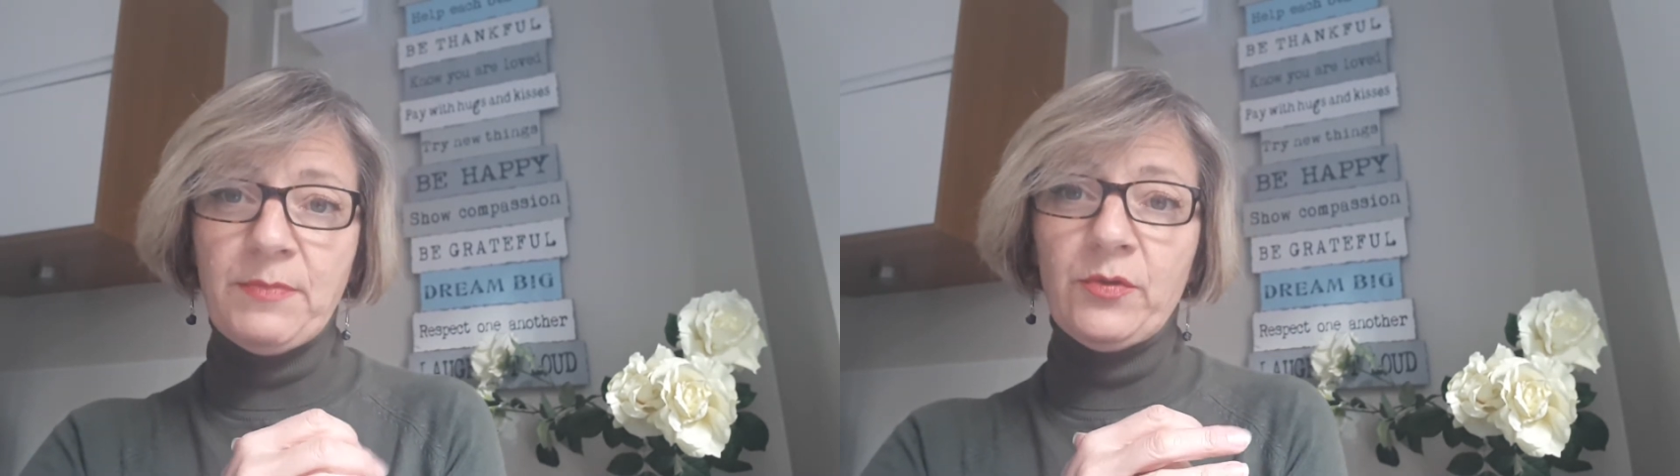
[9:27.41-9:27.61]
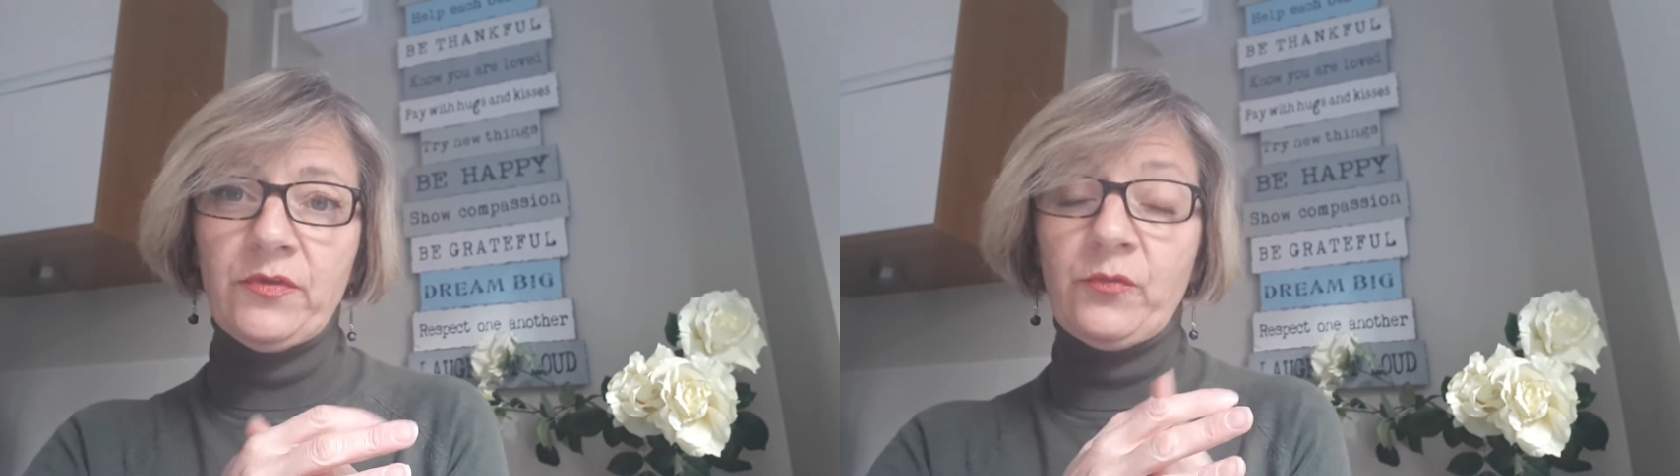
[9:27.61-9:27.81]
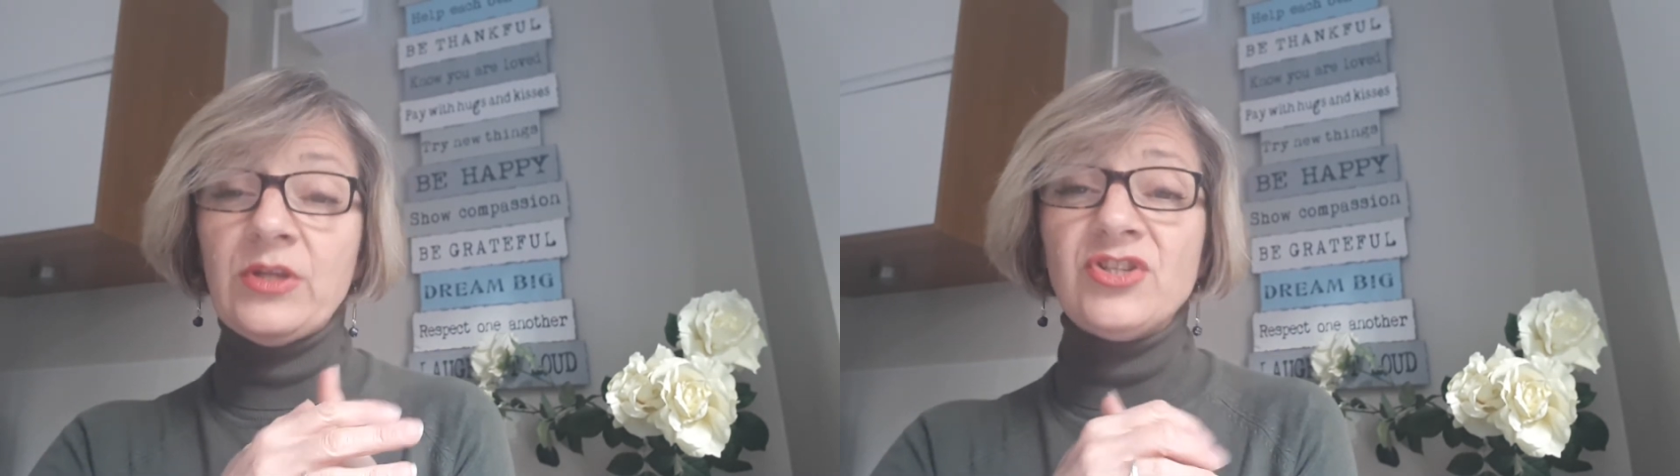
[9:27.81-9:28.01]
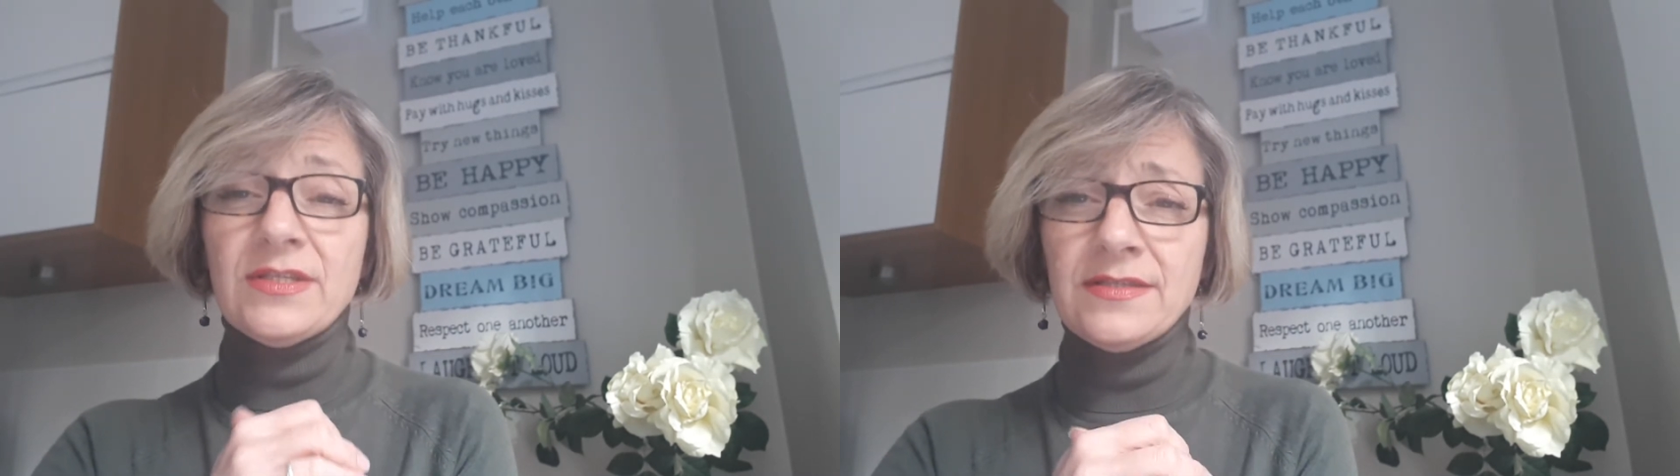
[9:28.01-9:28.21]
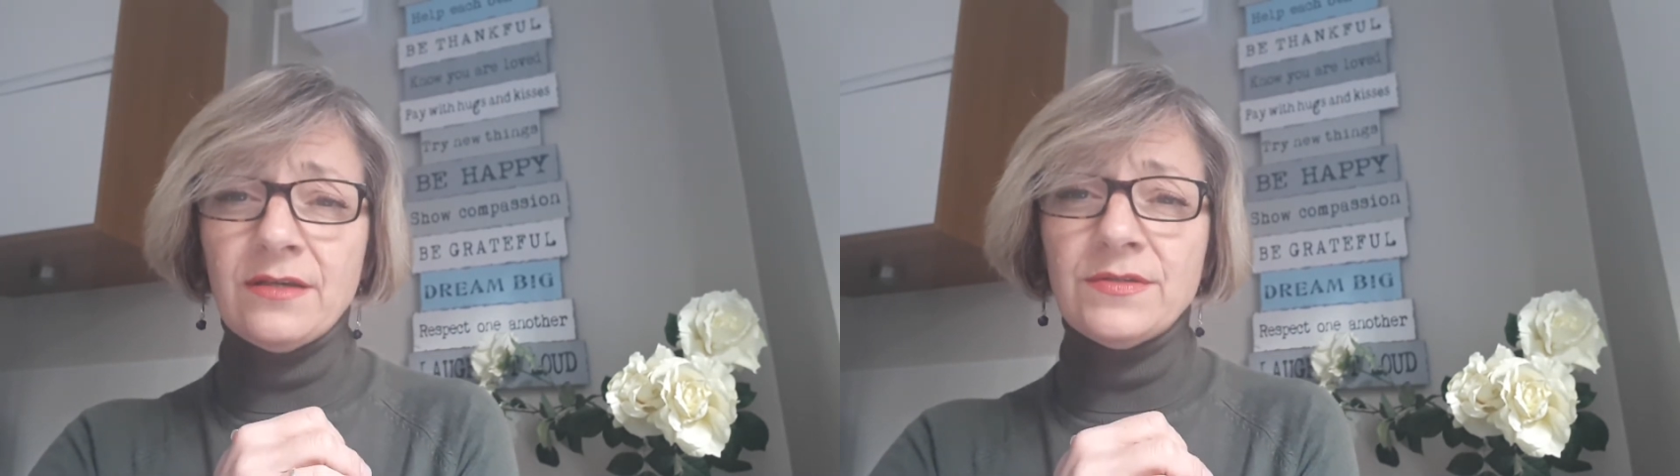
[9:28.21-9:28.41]
both of which are
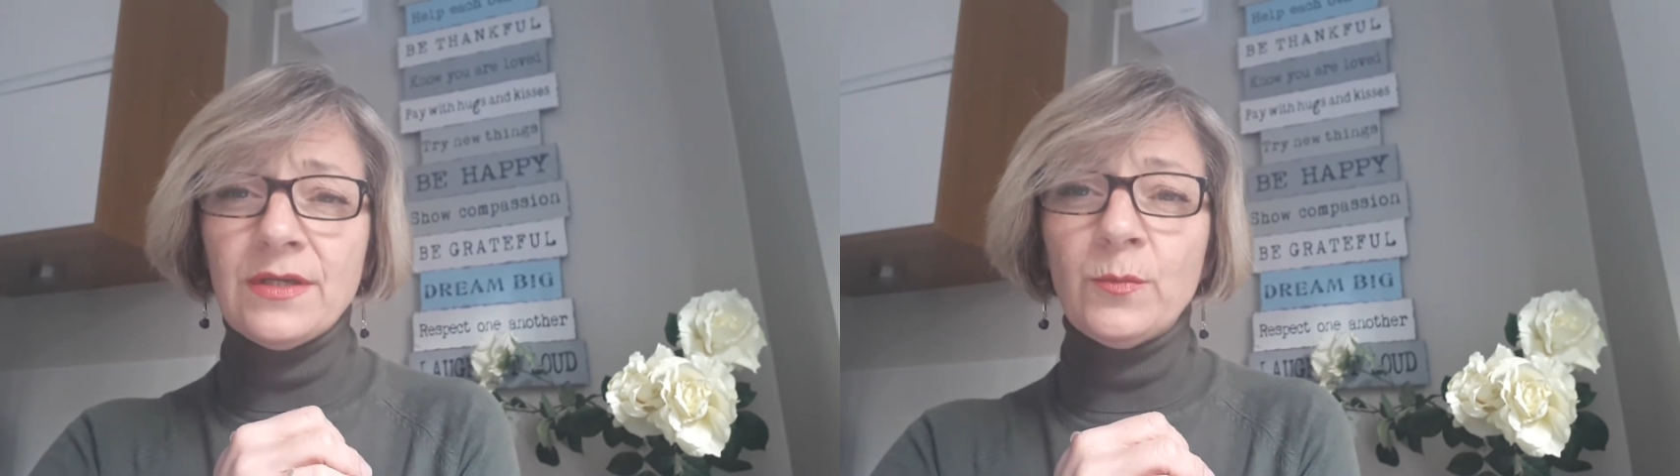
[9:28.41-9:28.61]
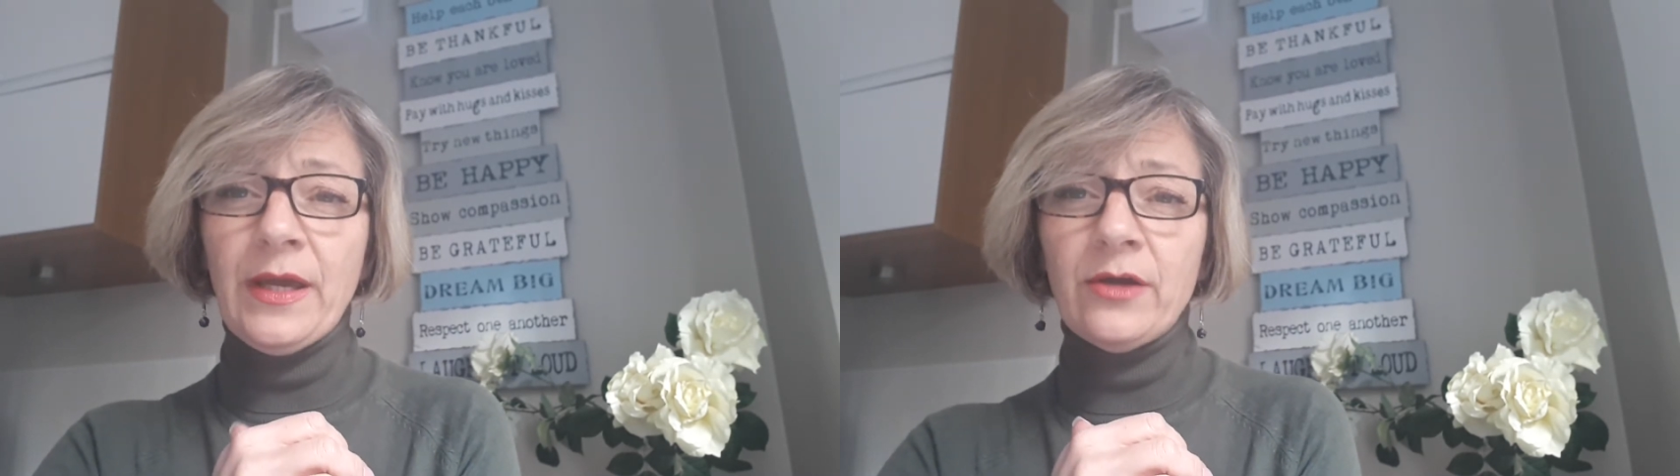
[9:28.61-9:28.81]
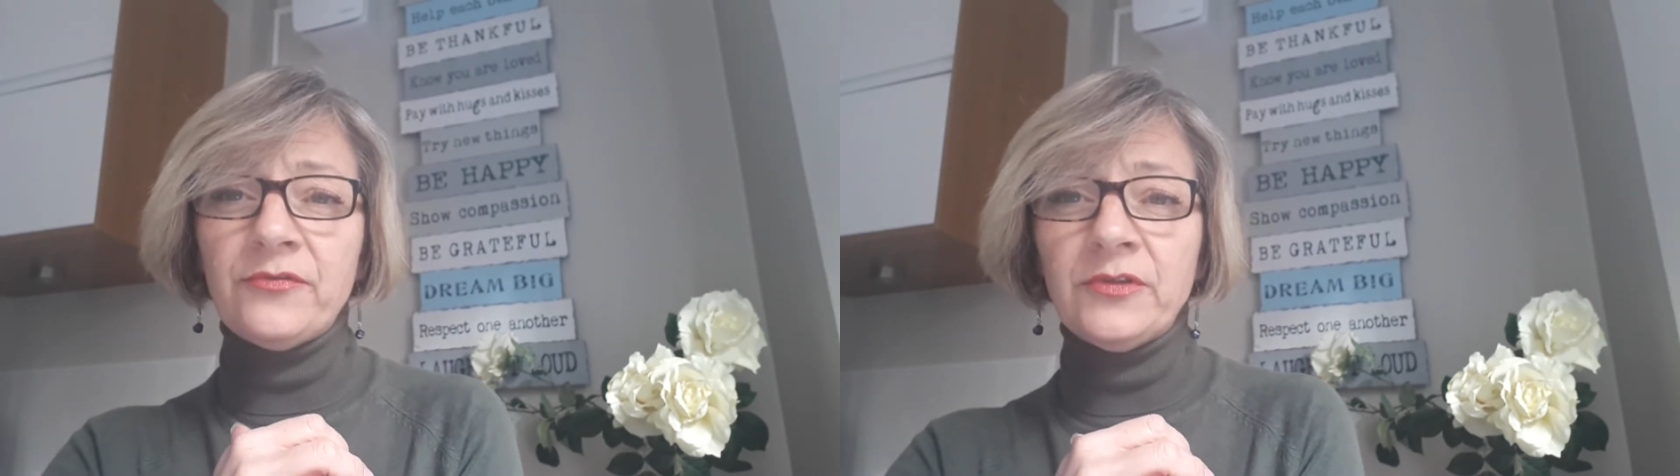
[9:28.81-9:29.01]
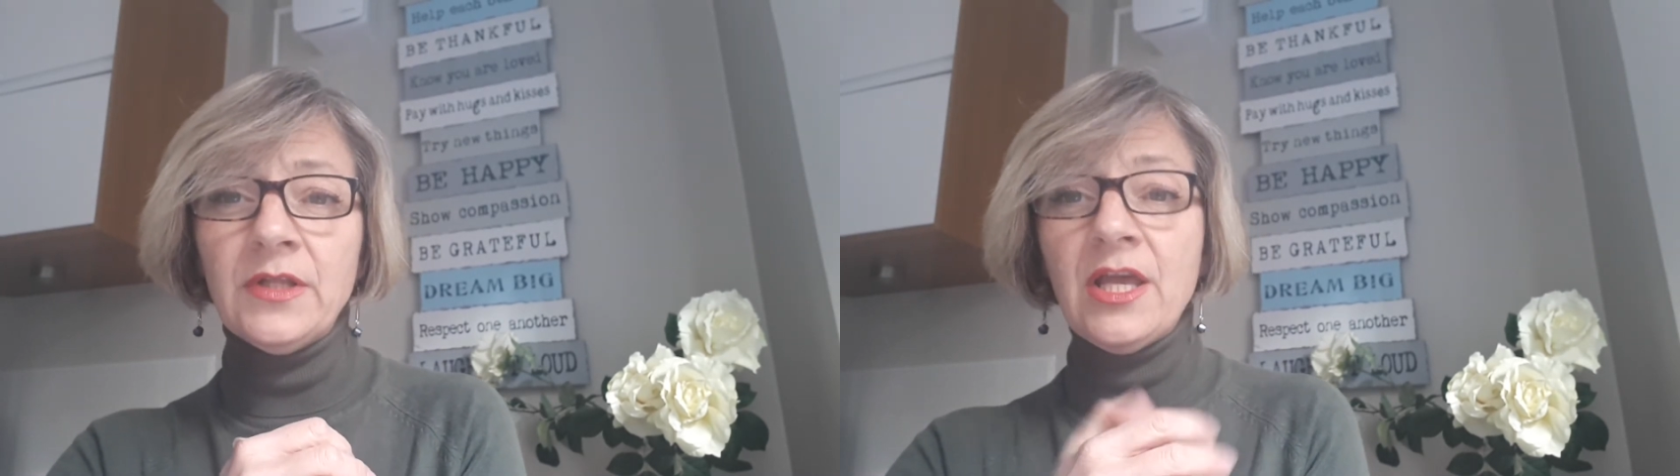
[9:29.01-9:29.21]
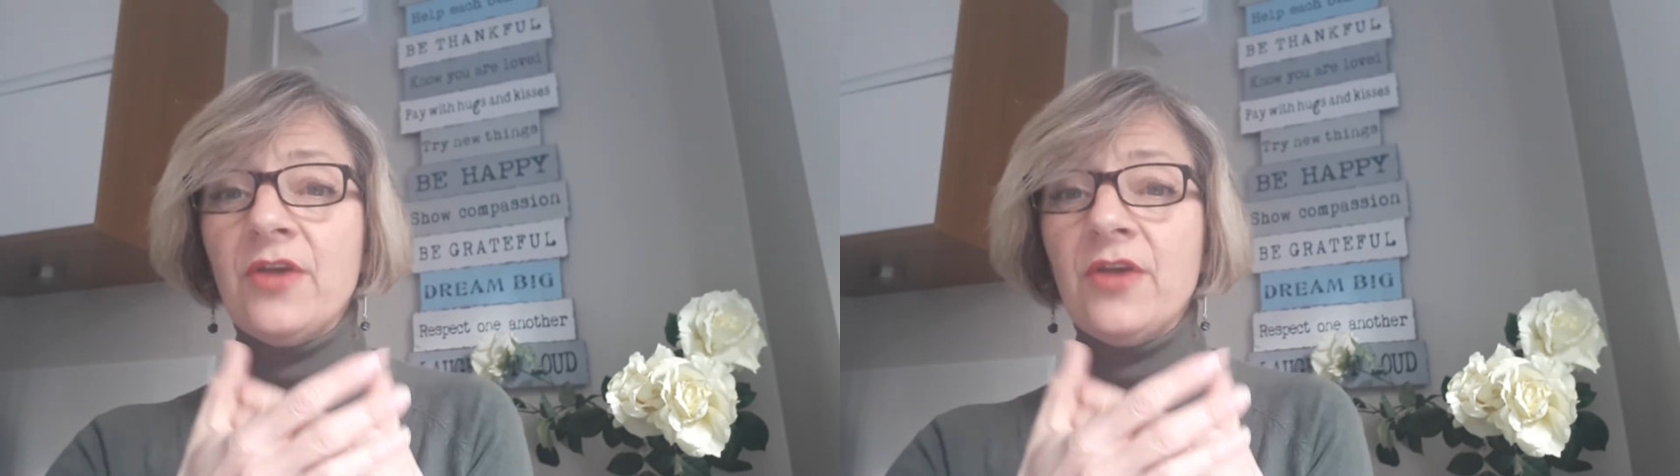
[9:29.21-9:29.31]
so, so powerful